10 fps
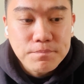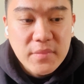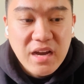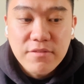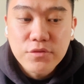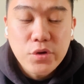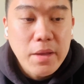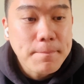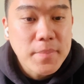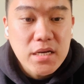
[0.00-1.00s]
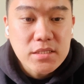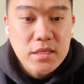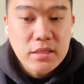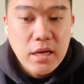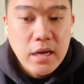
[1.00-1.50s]
after I passed it,
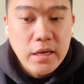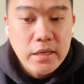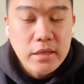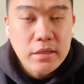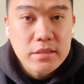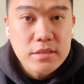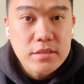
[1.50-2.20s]
I